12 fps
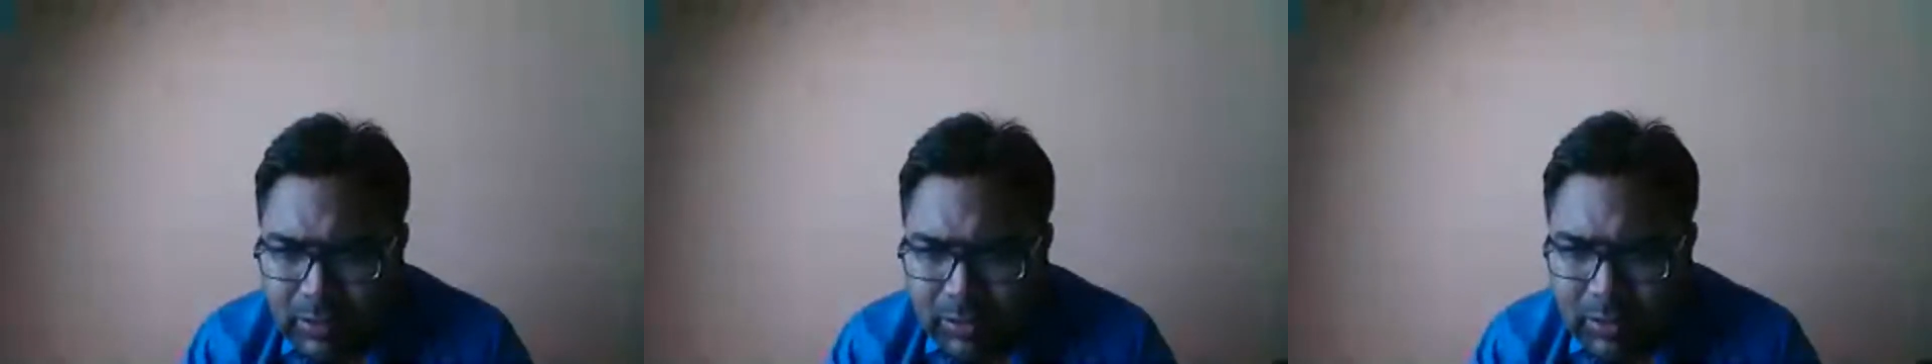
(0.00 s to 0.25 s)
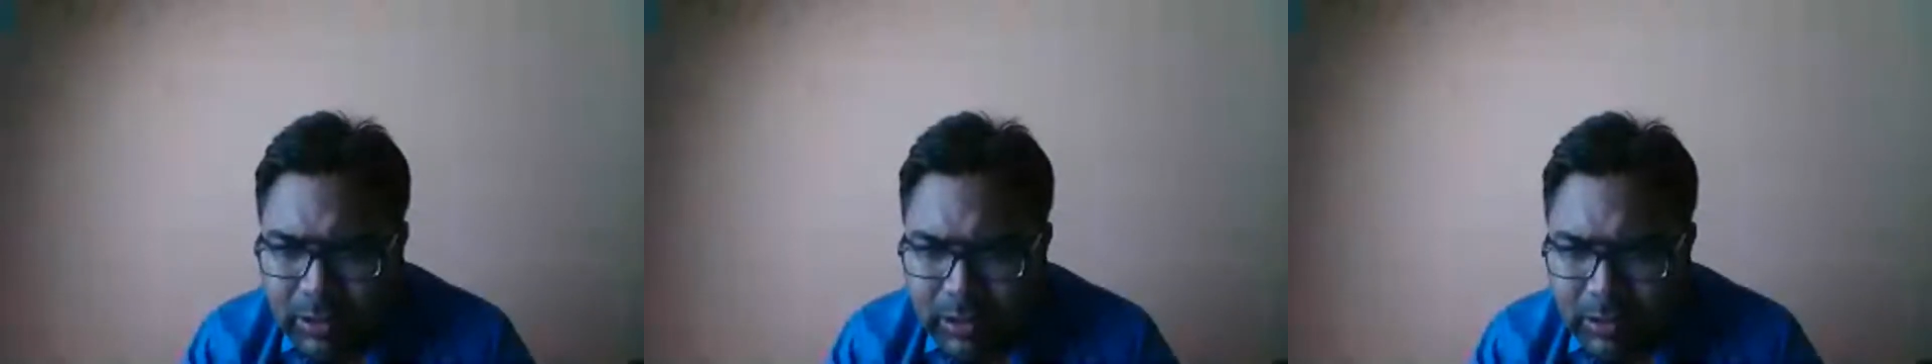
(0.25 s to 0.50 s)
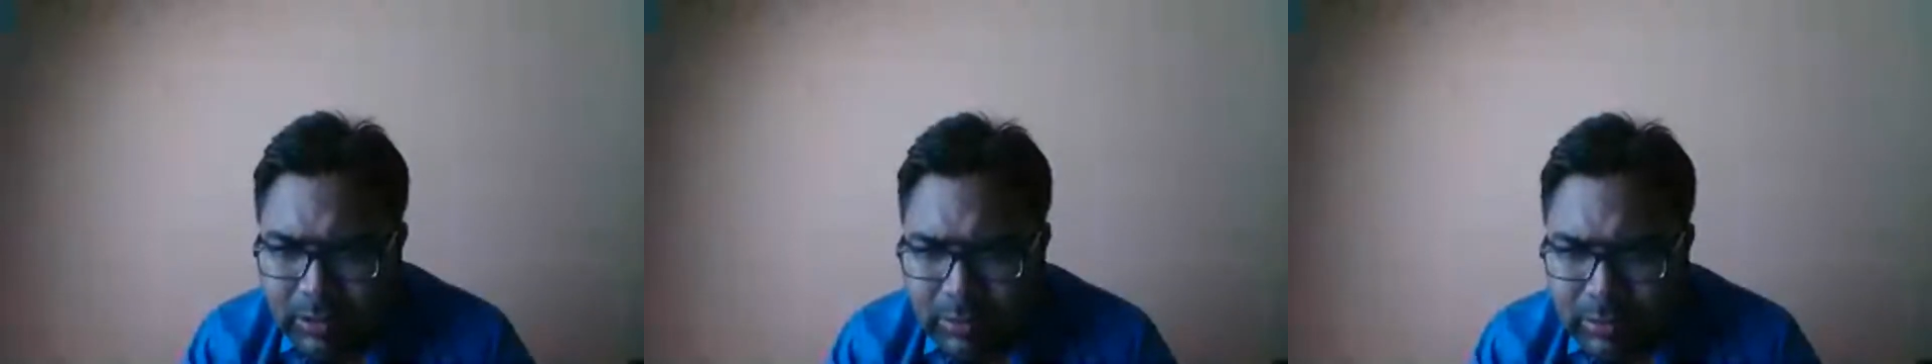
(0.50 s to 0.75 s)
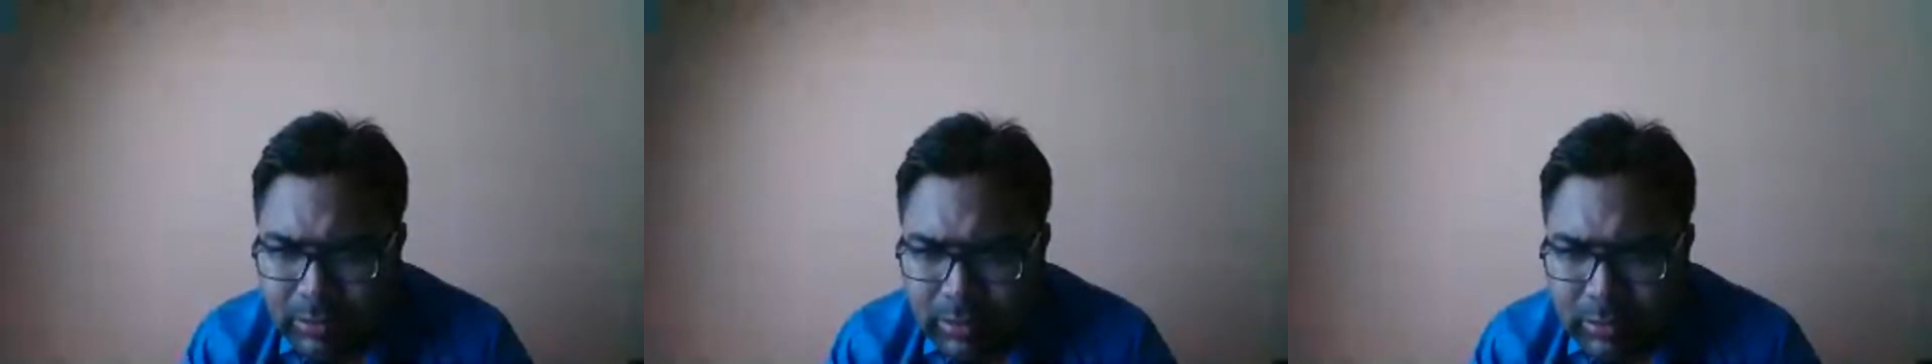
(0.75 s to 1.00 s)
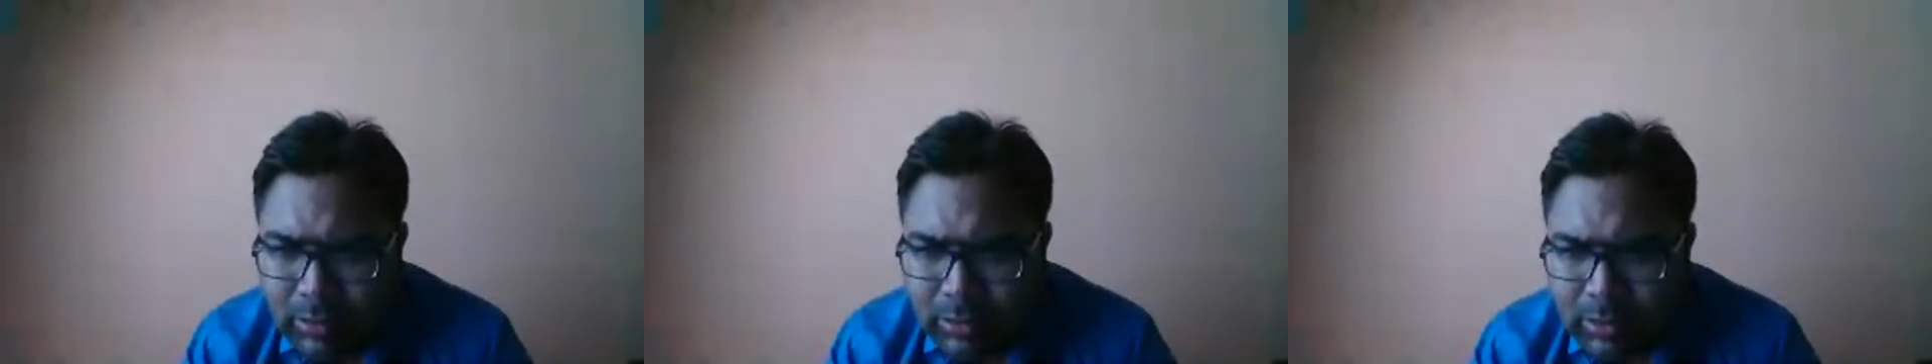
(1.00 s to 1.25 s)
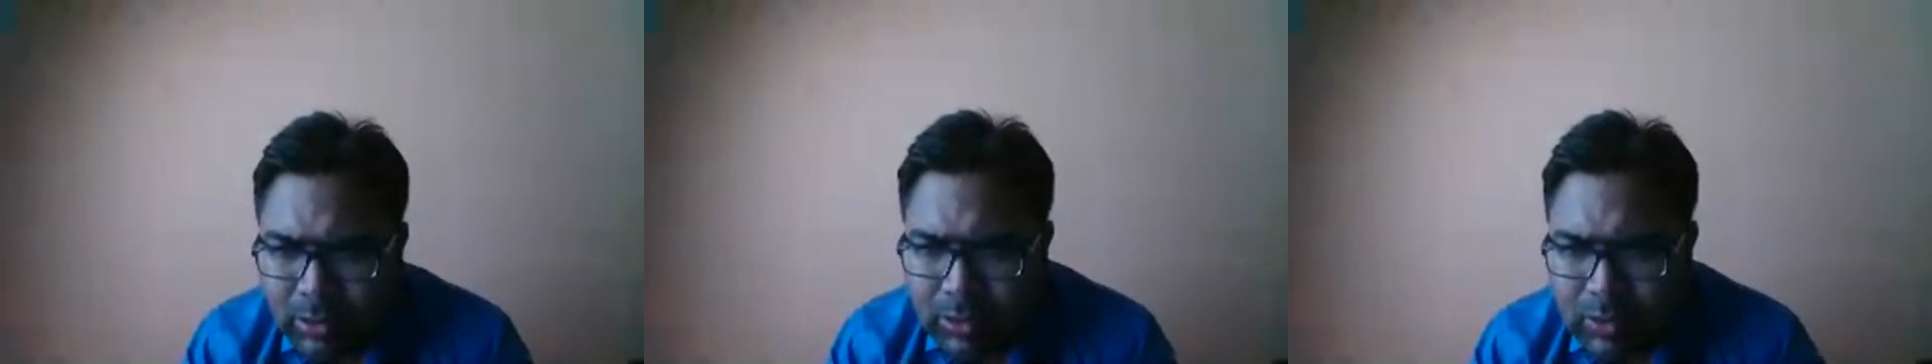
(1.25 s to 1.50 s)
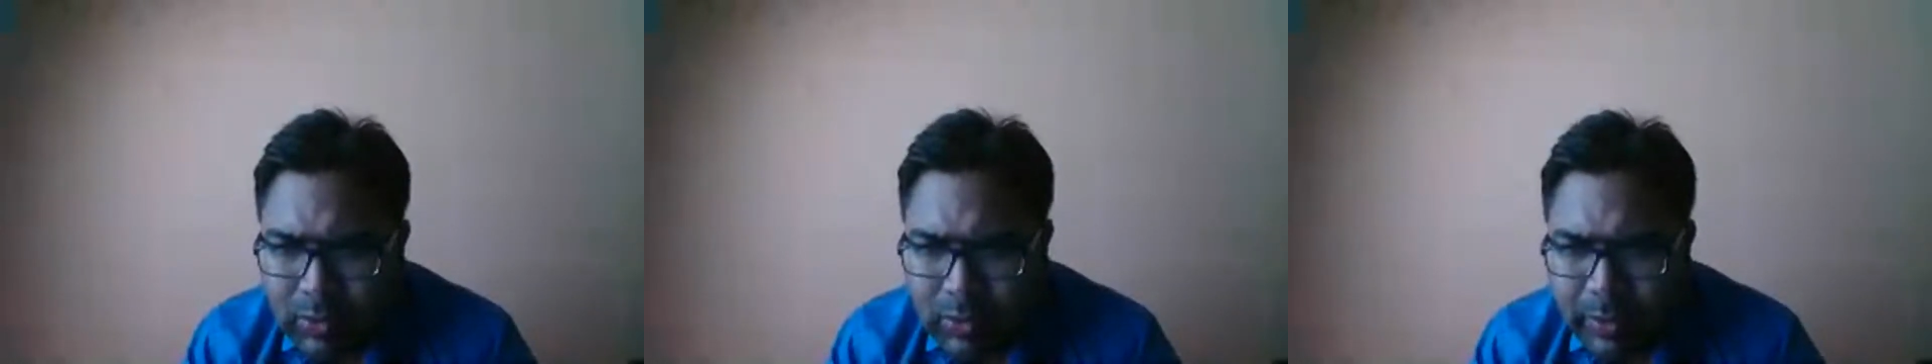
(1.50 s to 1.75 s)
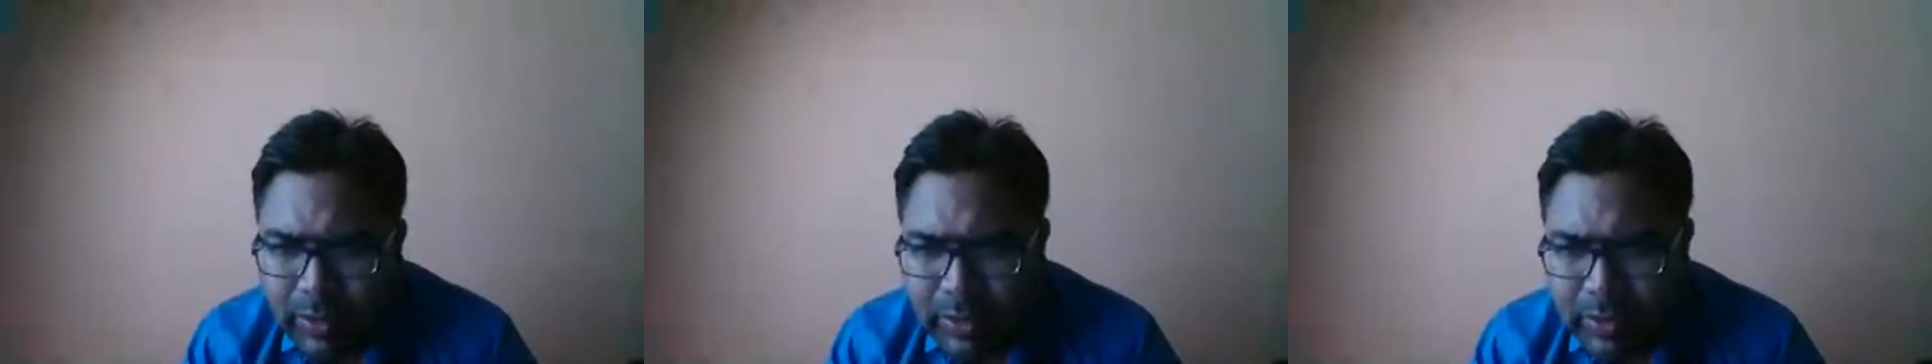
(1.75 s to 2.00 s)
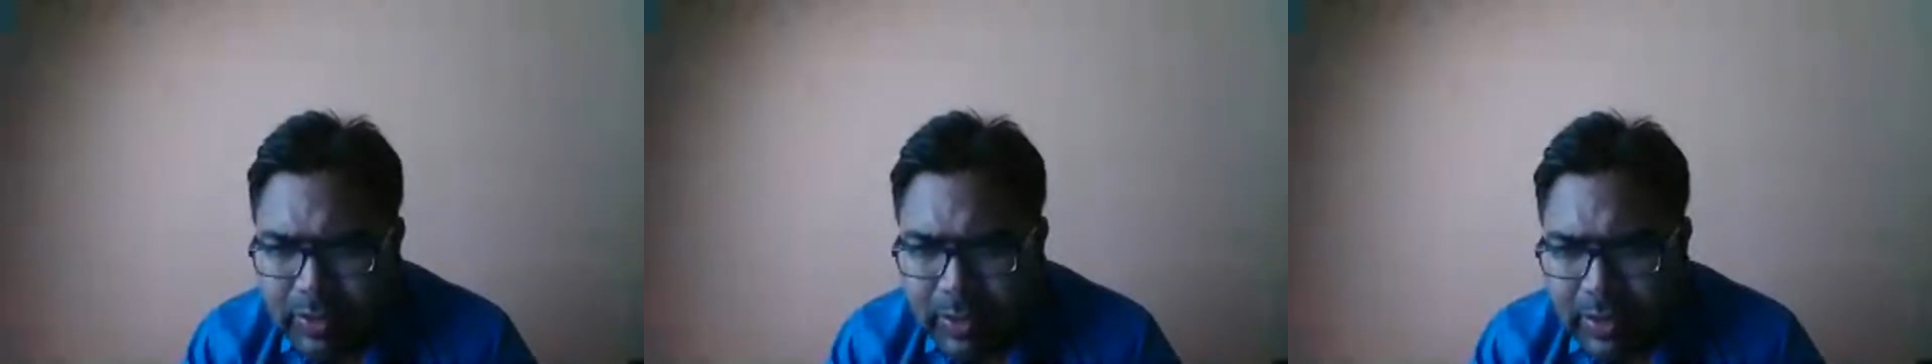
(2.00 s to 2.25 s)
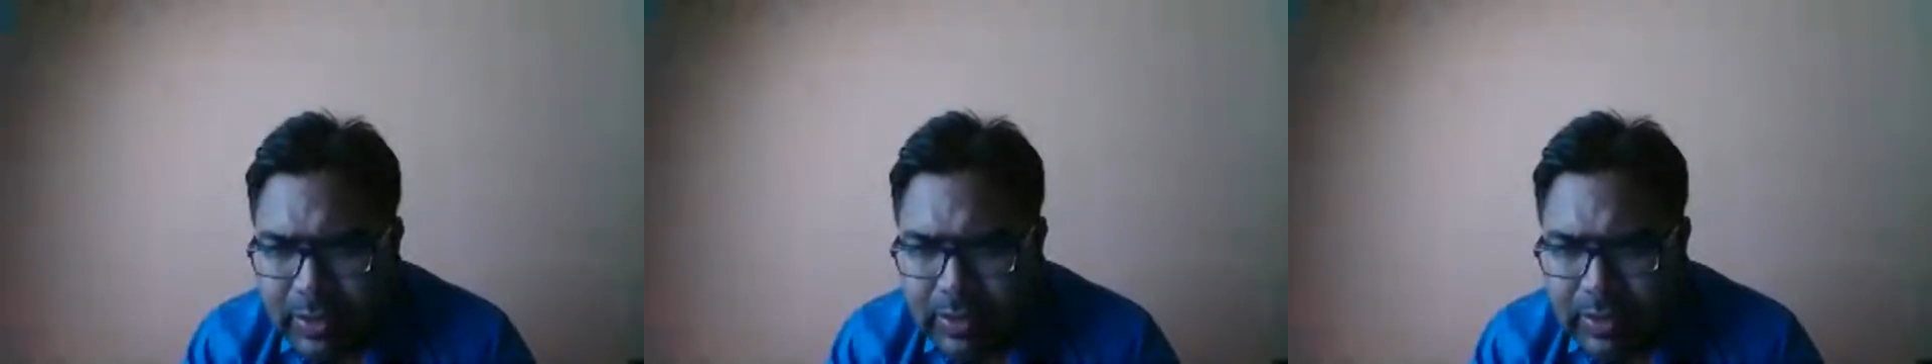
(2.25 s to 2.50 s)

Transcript: Okay, so in this case,